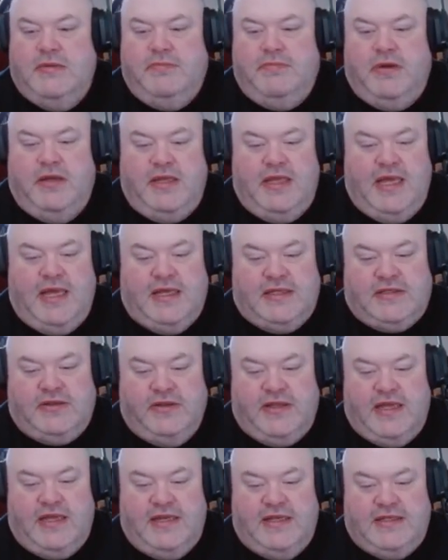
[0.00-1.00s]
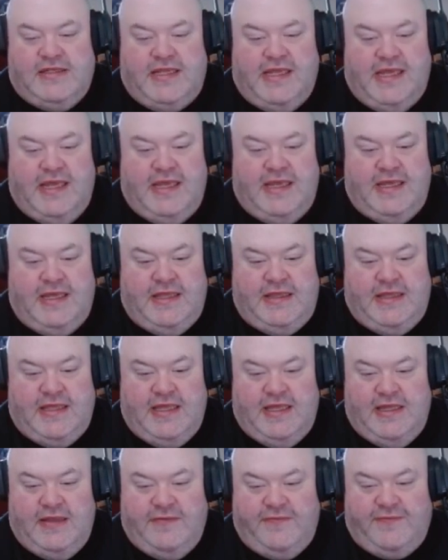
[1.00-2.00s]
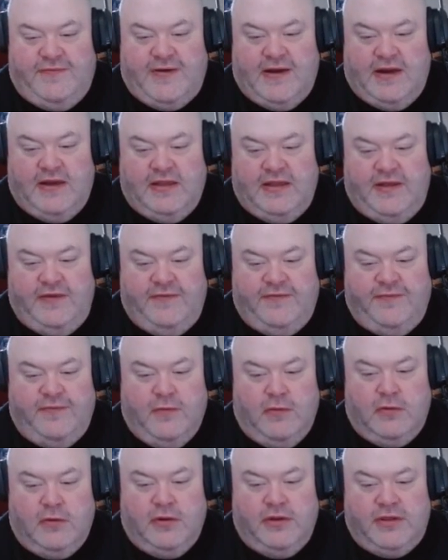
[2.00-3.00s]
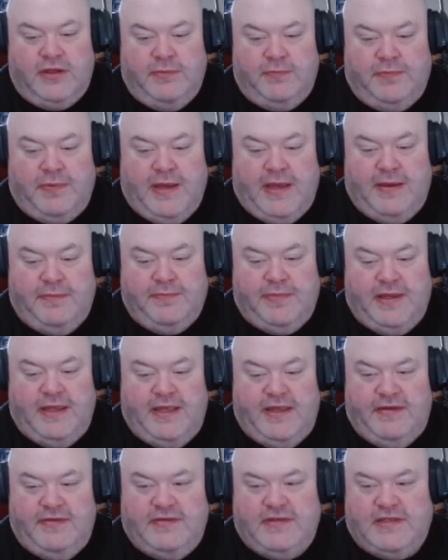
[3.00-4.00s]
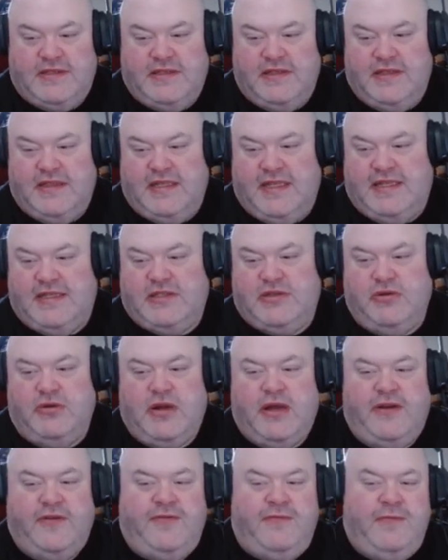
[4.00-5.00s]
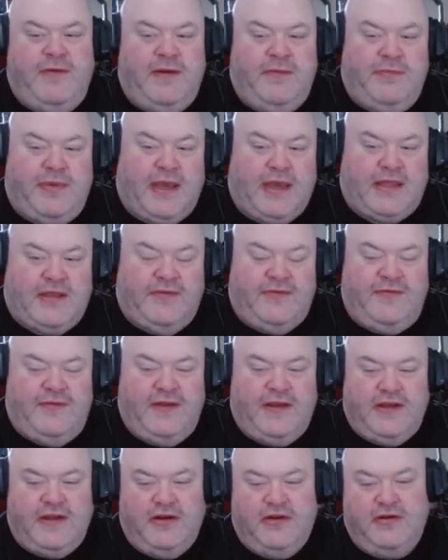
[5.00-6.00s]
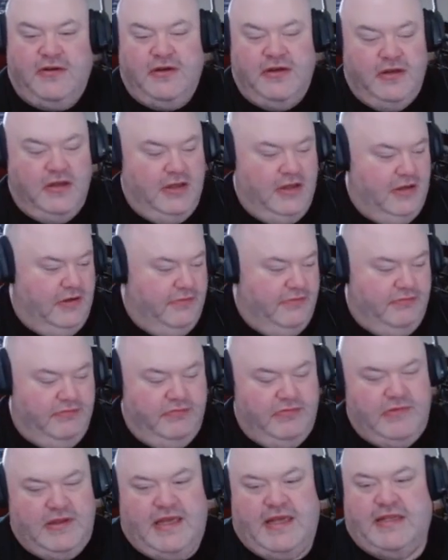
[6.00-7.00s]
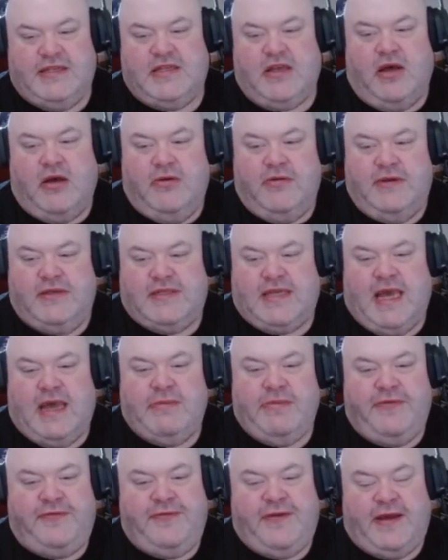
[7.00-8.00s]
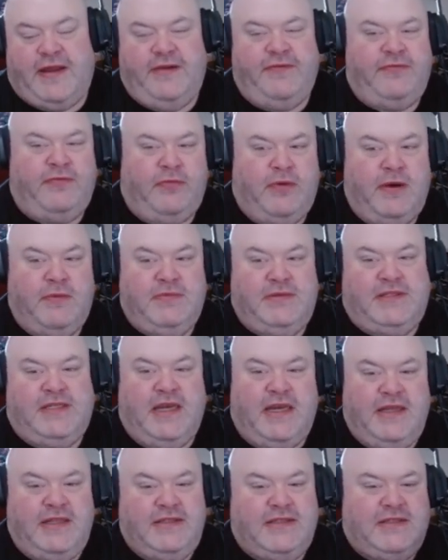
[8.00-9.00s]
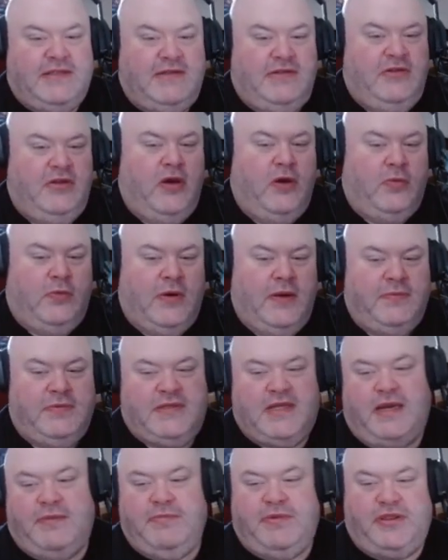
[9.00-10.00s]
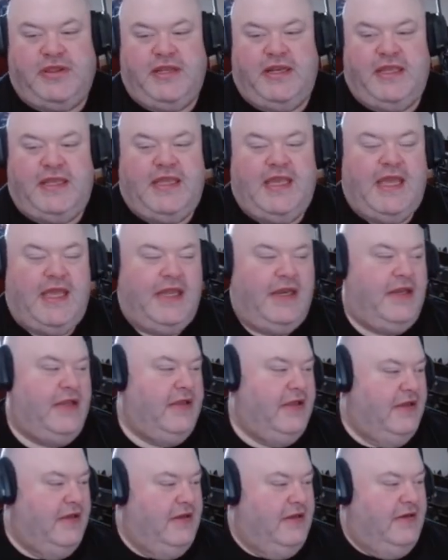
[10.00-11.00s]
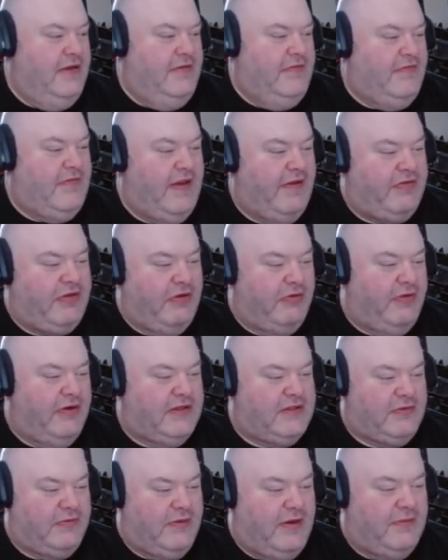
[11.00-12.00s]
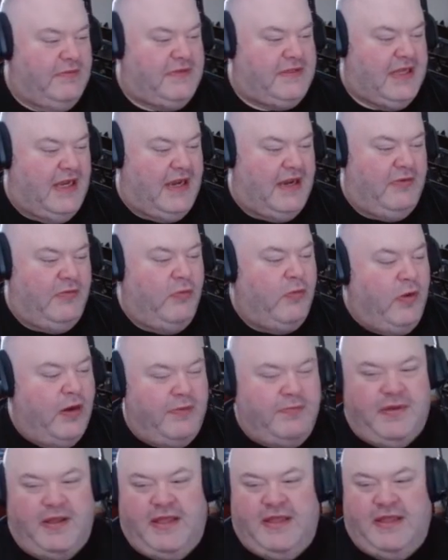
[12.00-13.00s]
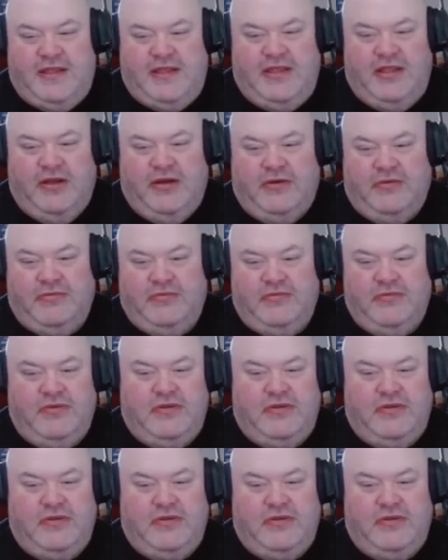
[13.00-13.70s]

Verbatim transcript: But yeah, so that is it. And then finally, for the pet peeves, these do not impact the figure. As always, I'm a fan of rub signs. No rub sign, but then again, if there was a rub sign, would it be, you know,